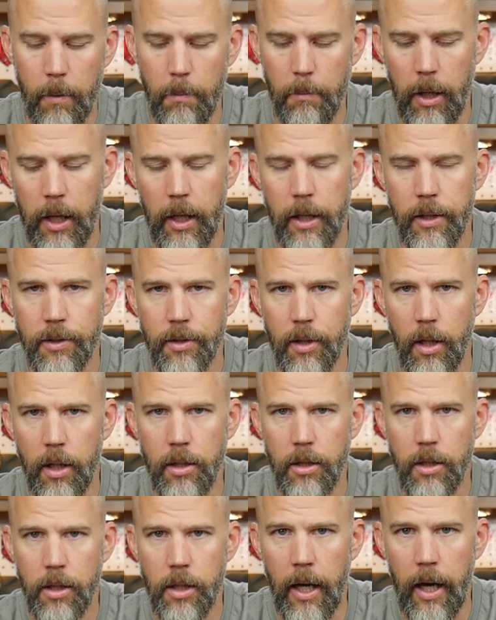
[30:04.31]
my
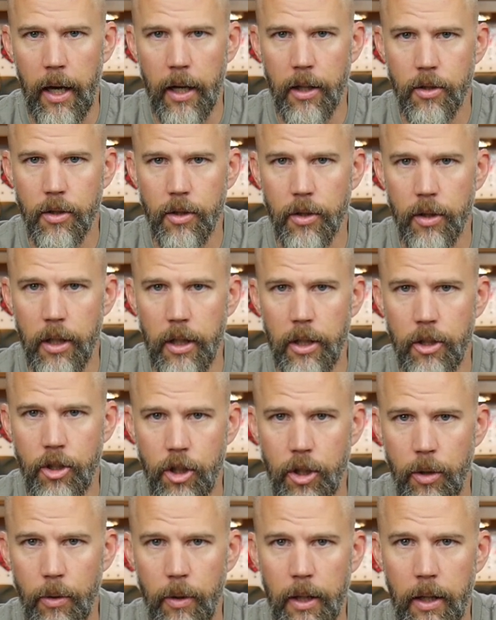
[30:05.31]
son to actually
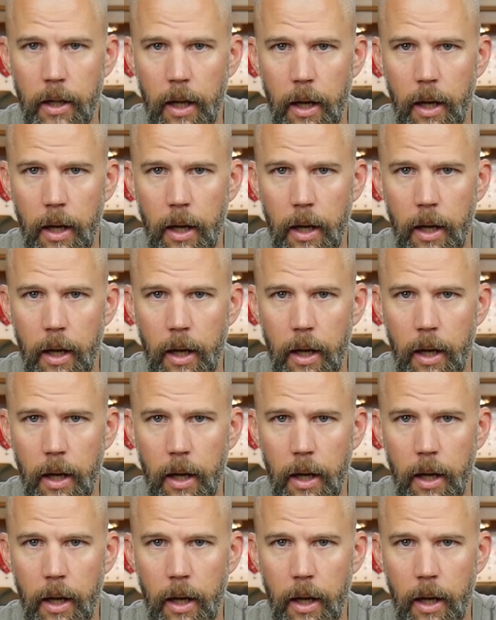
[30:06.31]
shoot it,